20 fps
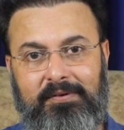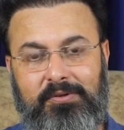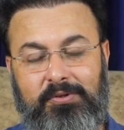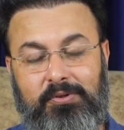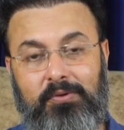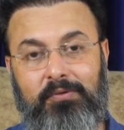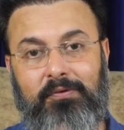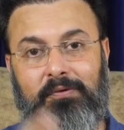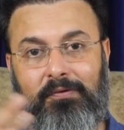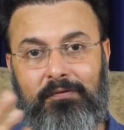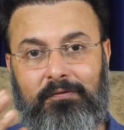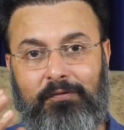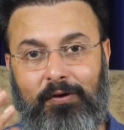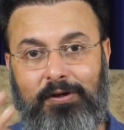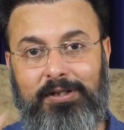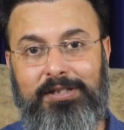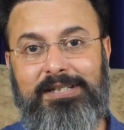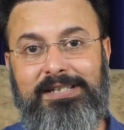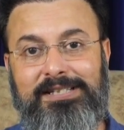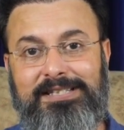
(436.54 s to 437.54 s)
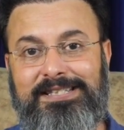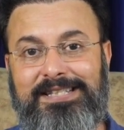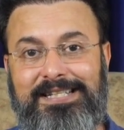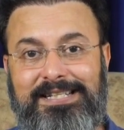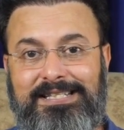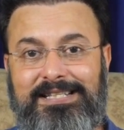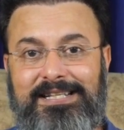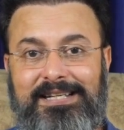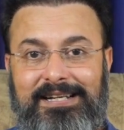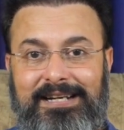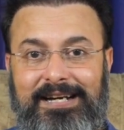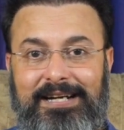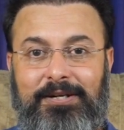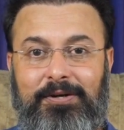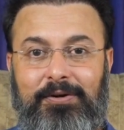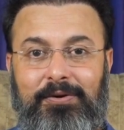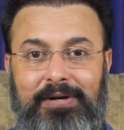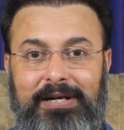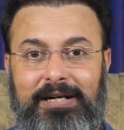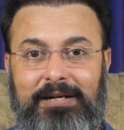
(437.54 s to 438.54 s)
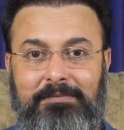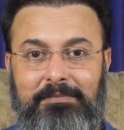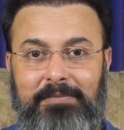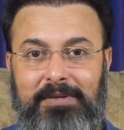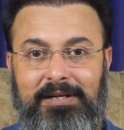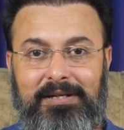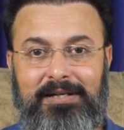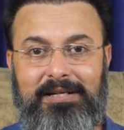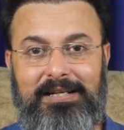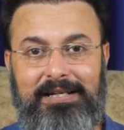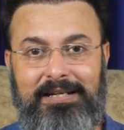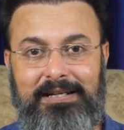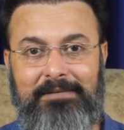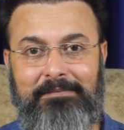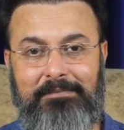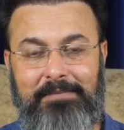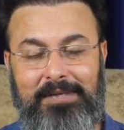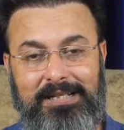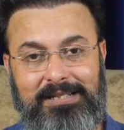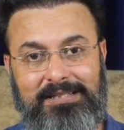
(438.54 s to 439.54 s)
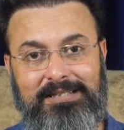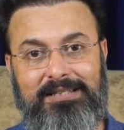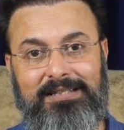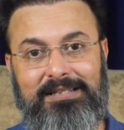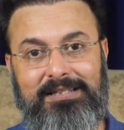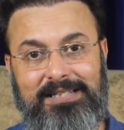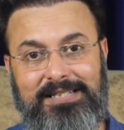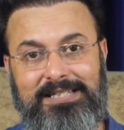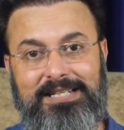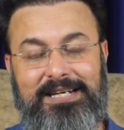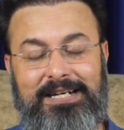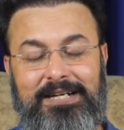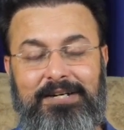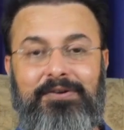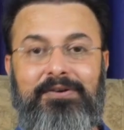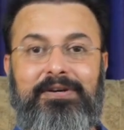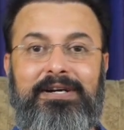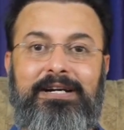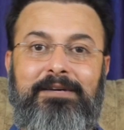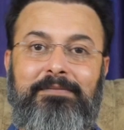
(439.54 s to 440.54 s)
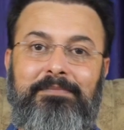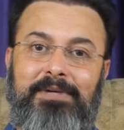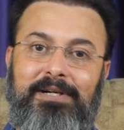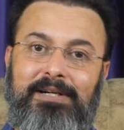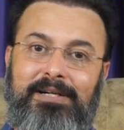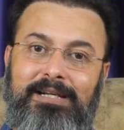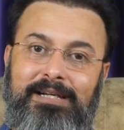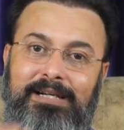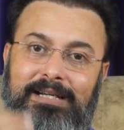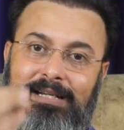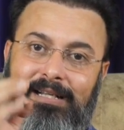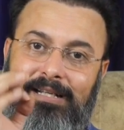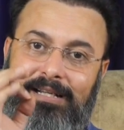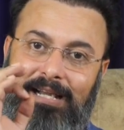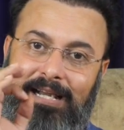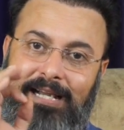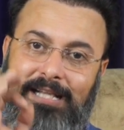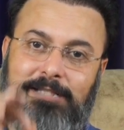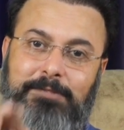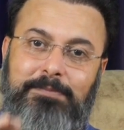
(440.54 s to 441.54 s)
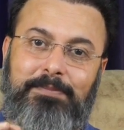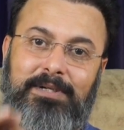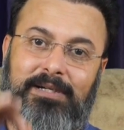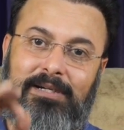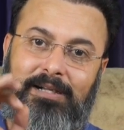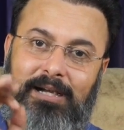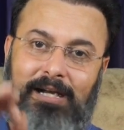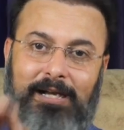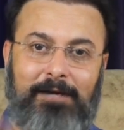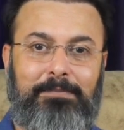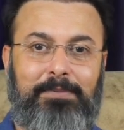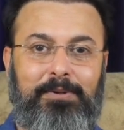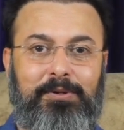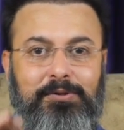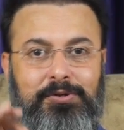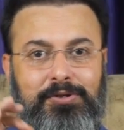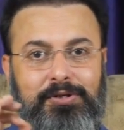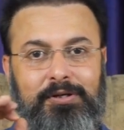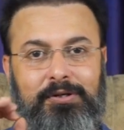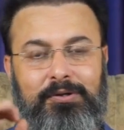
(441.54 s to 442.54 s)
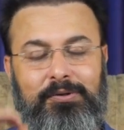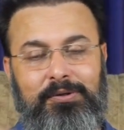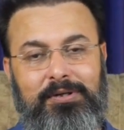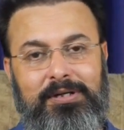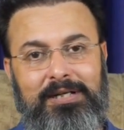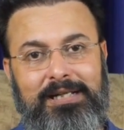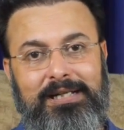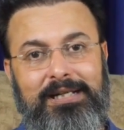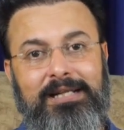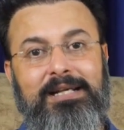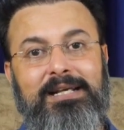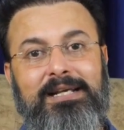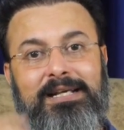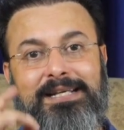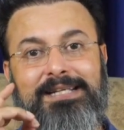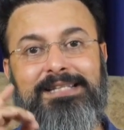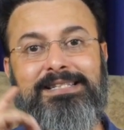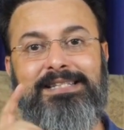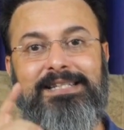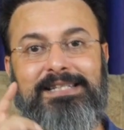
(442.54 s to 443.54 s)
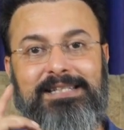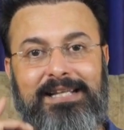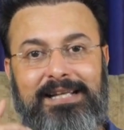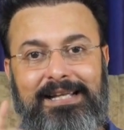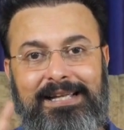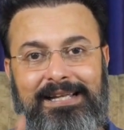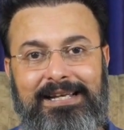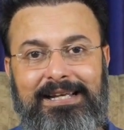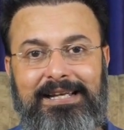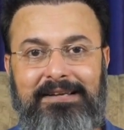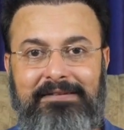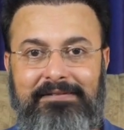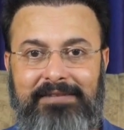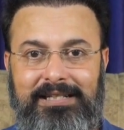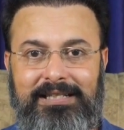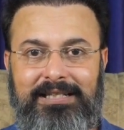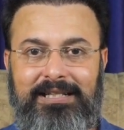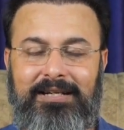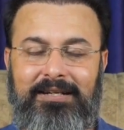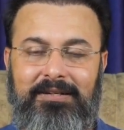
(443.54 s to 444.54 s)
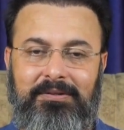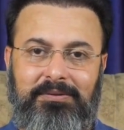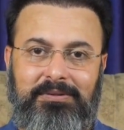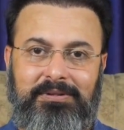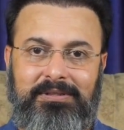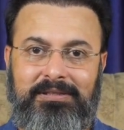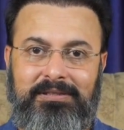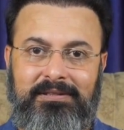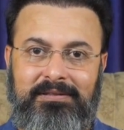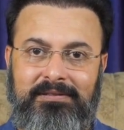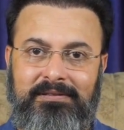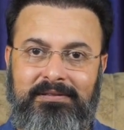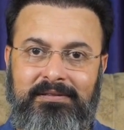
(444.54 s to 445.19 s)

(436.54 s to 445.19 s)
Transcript: So what does this retrograde Mercury means? This retrograde Mercury, as per Kalparusha Kundli, is in the 11th house.